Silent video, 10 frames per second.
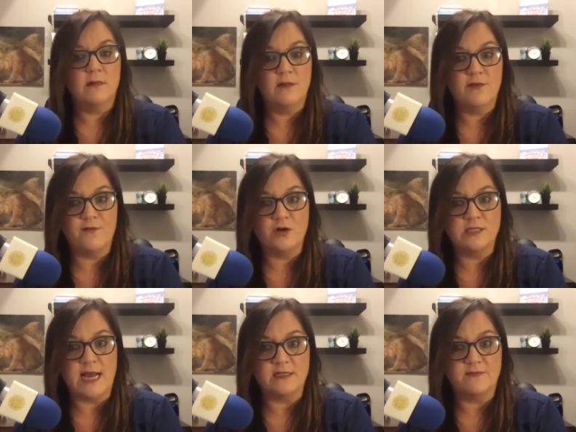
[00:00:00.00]
the first
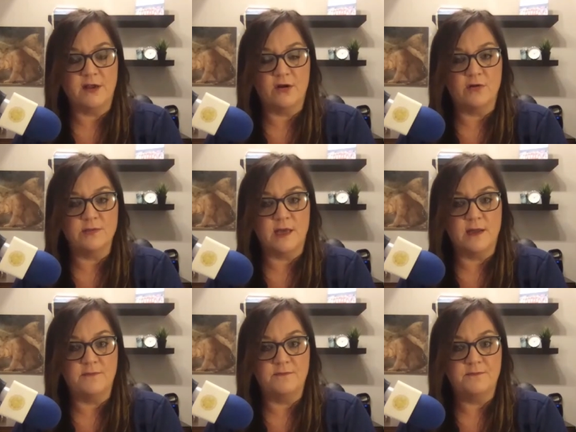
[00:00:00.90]
activator goes
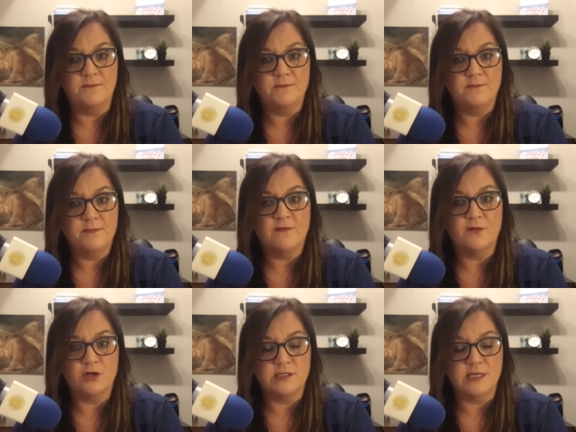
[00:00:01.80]
on. Yes. The
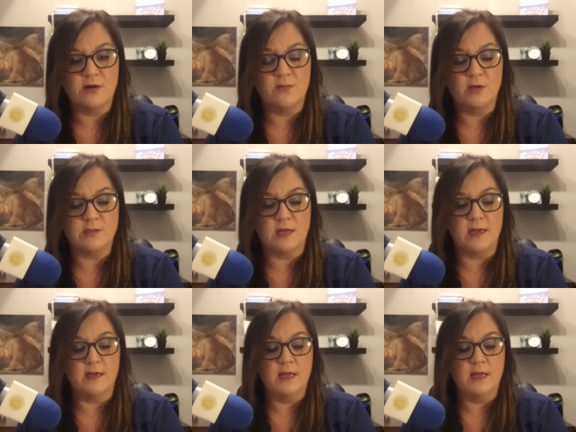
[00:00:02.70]
first serum goes on.